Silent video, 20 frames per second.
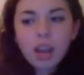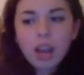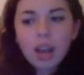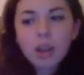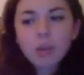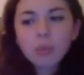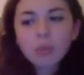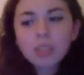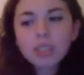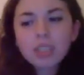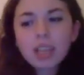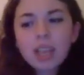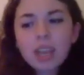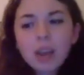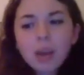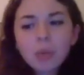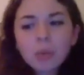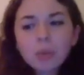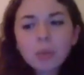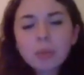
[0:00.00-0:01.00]
I would say
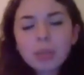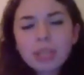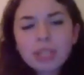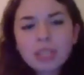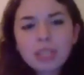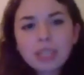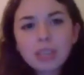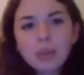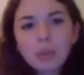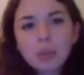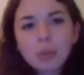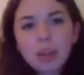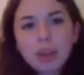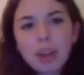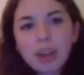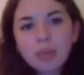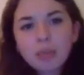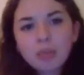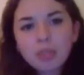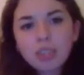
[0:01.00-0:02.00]
I would miss it, but
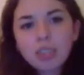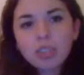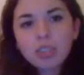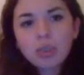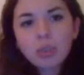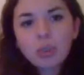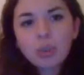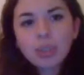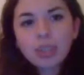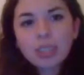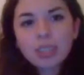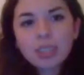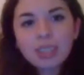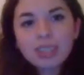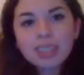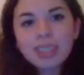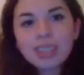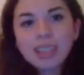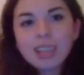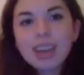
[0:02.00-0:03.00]
I'm just going to
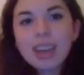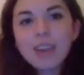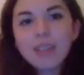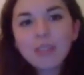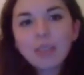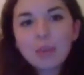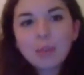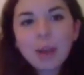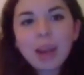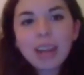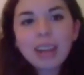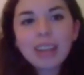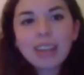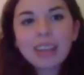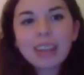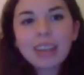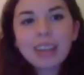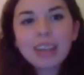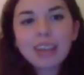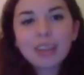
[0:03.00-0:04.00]
see
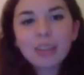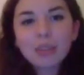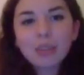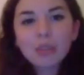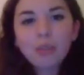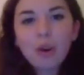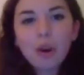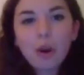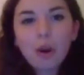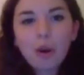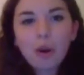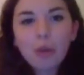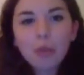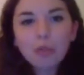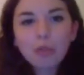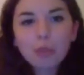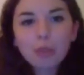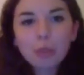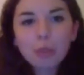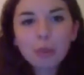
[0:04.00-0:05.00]
everybody again in the fall
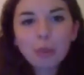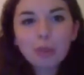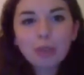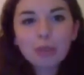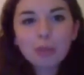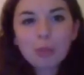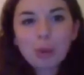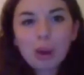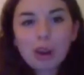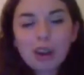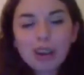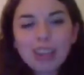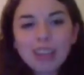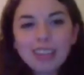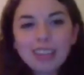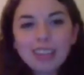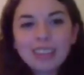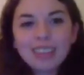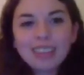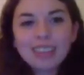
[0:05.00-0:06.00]
for the most part
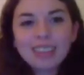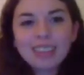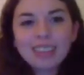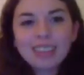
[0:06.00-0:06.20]
in